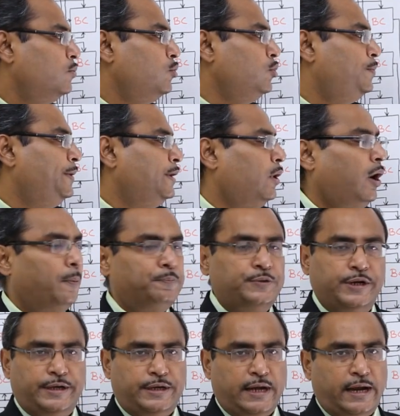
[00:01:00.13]
will be
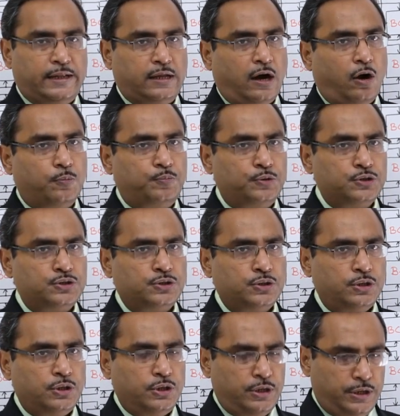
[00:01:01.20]
obtained at the output.
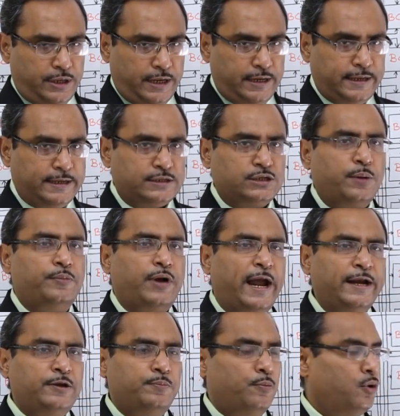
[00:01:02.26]
In case of
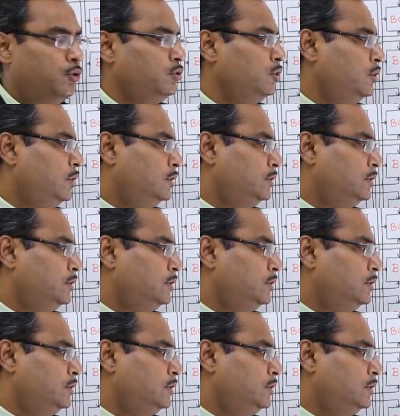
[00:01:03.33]
write mode,